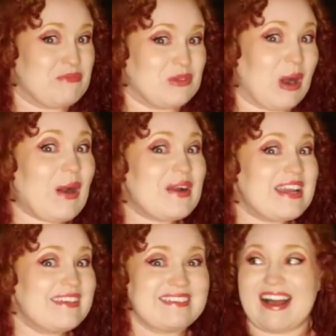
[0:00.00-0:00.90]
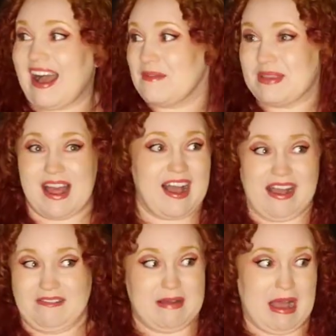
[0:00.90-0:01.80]
Sorry. I mean,
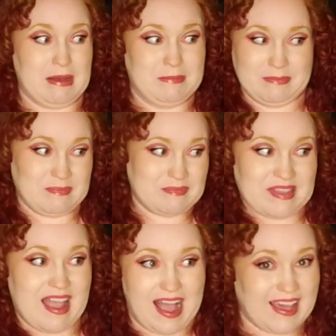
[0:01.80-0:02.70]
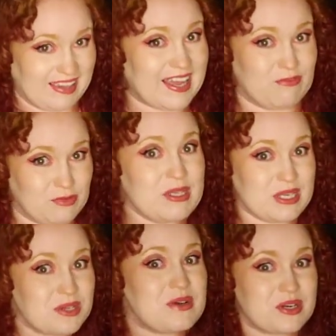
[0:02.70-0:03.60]
I
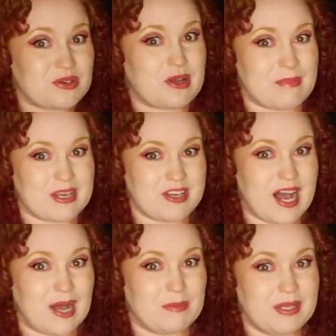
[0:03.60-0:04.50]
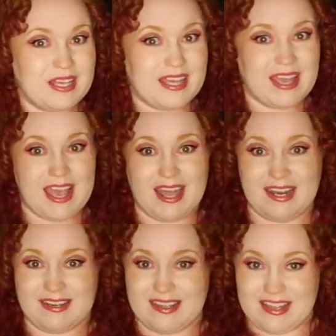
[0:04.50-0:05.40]
really do enjoy my job,
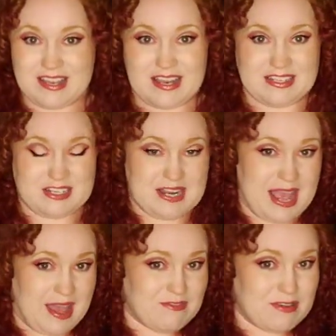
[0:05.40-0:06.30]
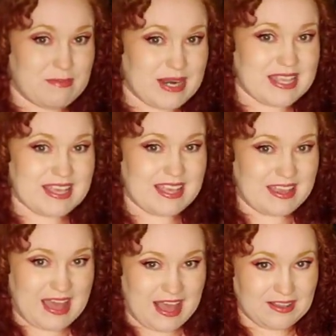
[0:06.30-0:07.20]
and everybody
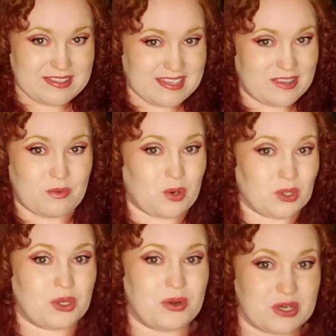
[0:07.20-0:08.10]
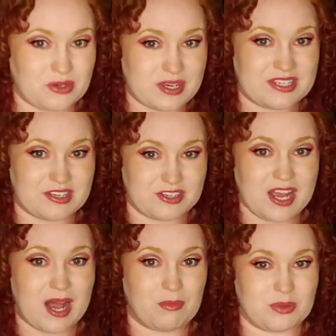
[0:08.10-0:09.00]
else in the world who enjoys their
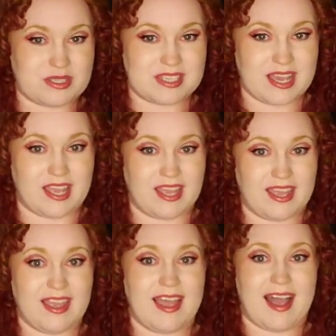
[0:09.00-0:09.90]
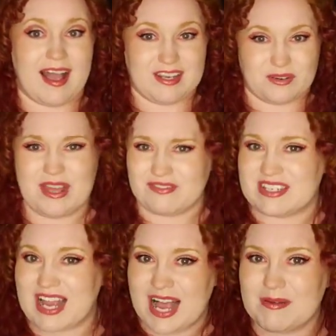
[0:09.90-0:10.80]
job will say, I don't have the
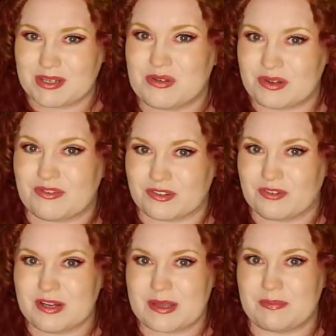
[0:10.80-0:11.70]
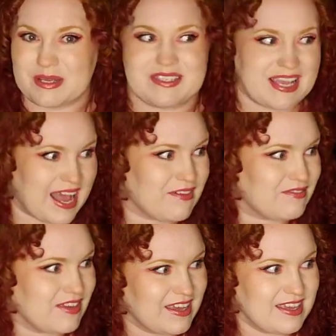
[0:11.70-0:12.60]
time to do it for free because I
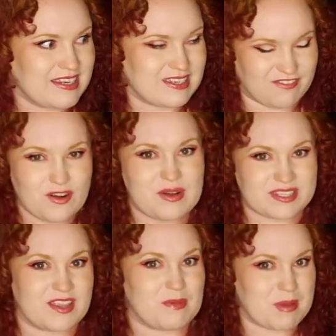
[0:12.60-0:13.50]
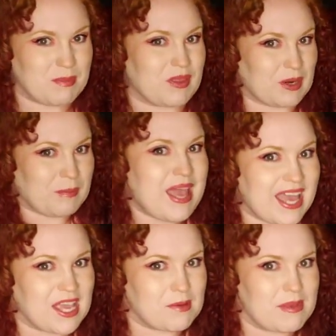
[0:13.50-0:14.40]
have to focus on the people that are
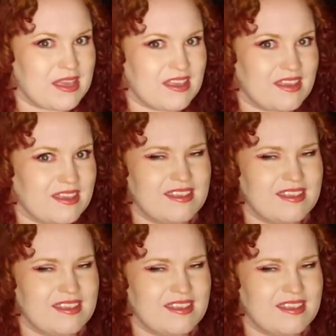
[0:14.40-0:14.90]
paying me.